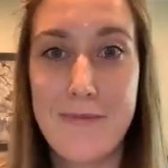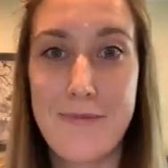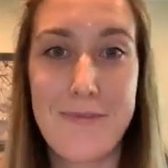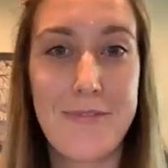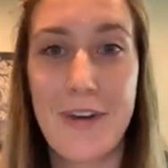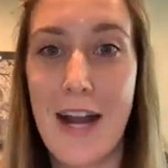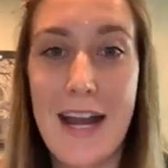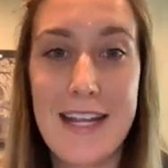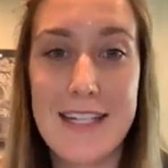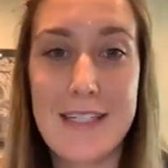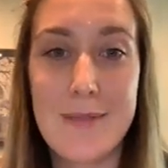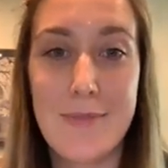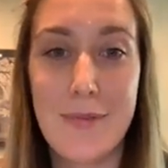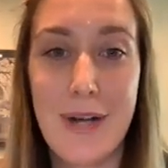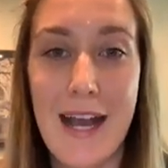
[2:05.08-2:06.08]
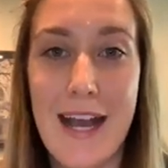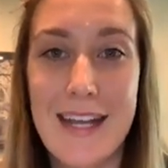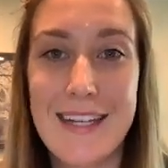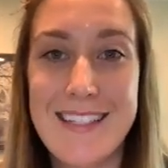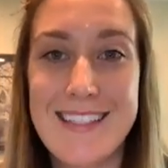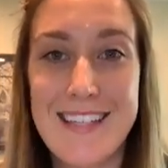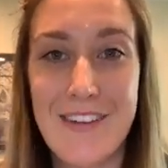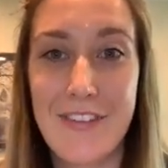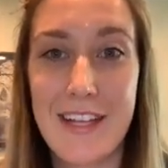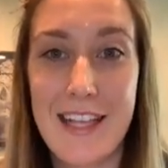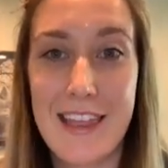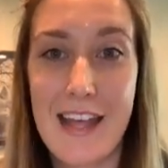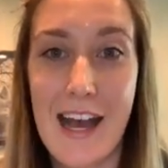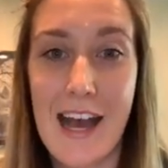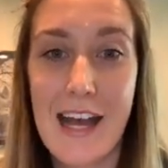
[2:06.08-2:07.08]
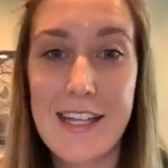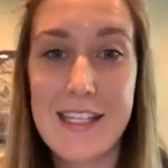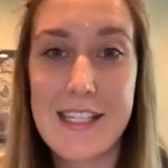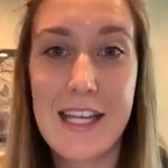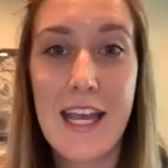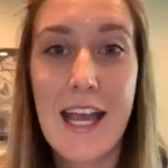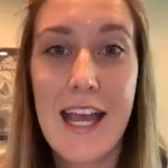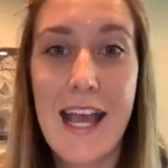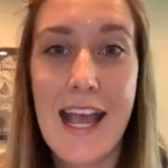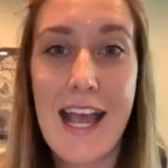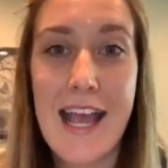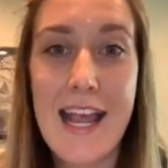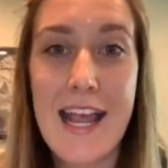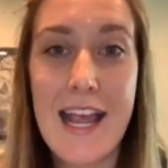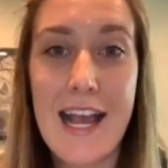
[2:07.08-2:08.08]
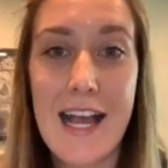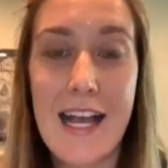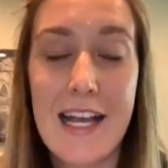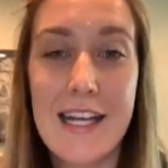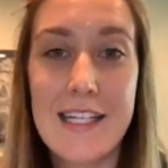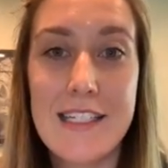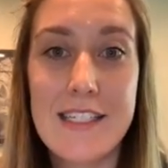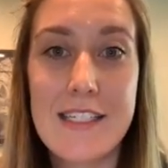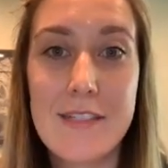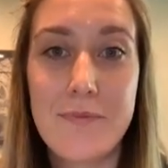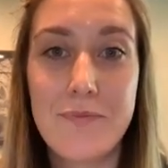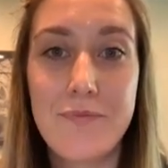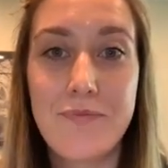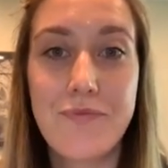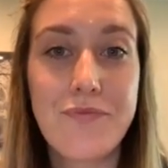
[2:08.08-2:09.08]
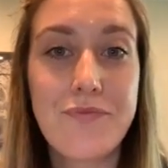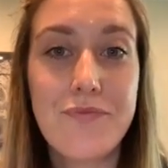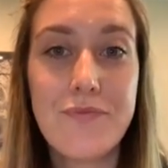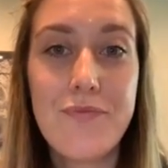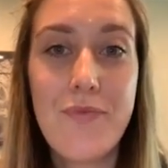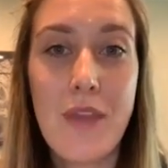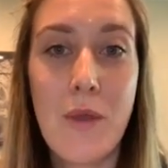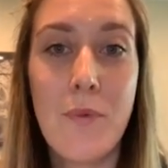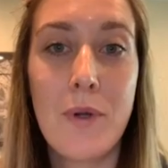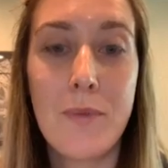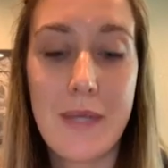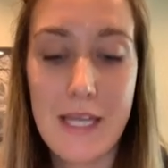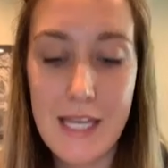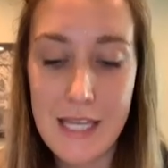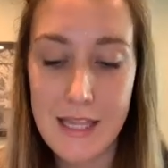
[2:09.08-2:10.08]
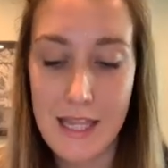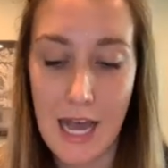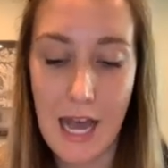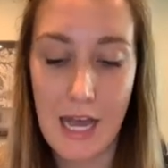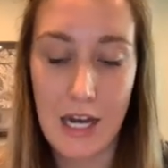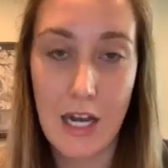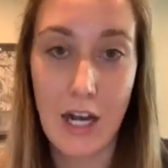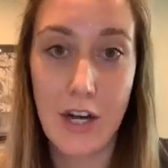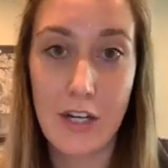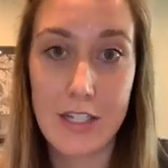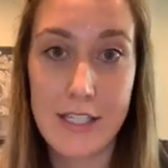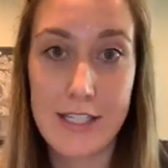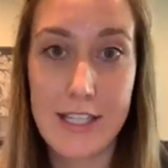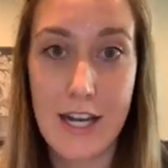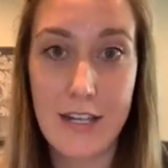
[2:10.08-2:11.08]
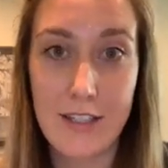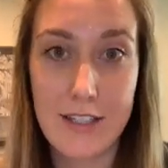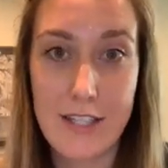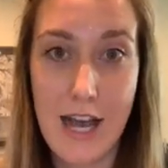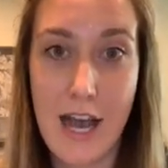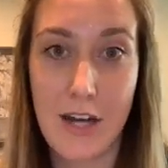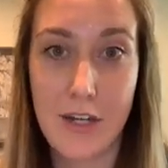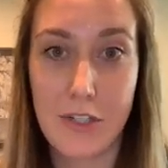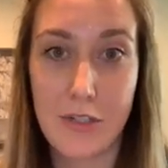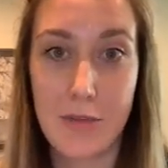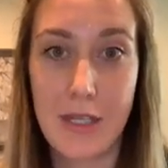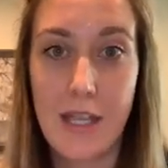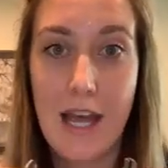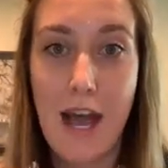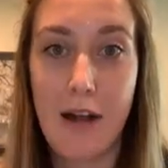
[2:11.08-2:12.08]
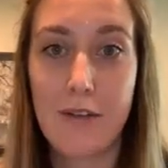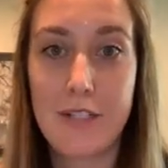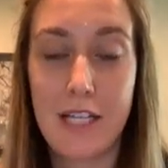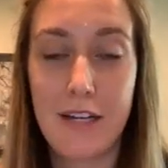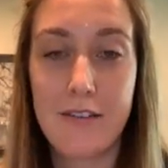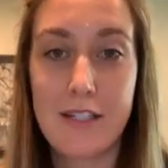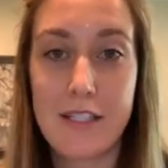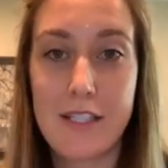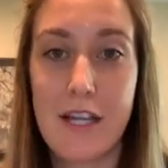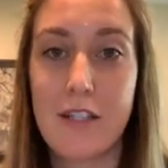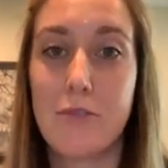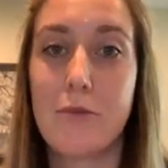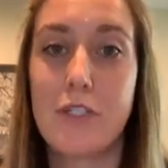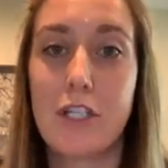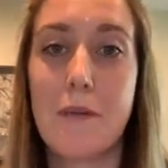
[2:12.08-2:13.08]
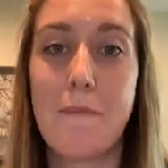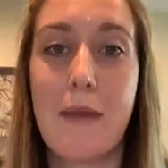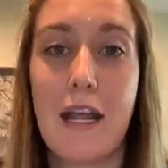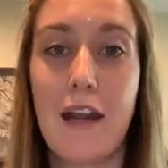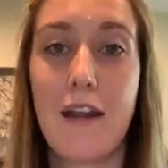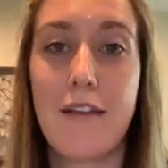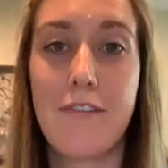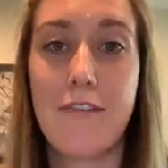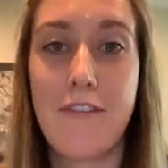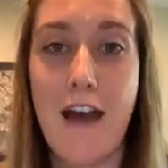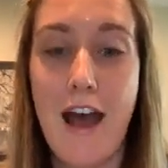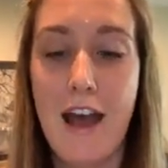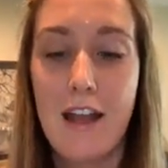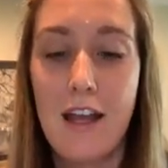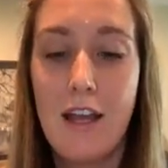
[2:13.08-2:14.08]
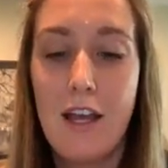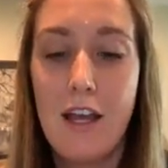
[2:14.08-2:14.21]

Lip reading: rice, bread, stuff like that. And when we eat that, our cells, actually the outside of our cells, which are made out of fat,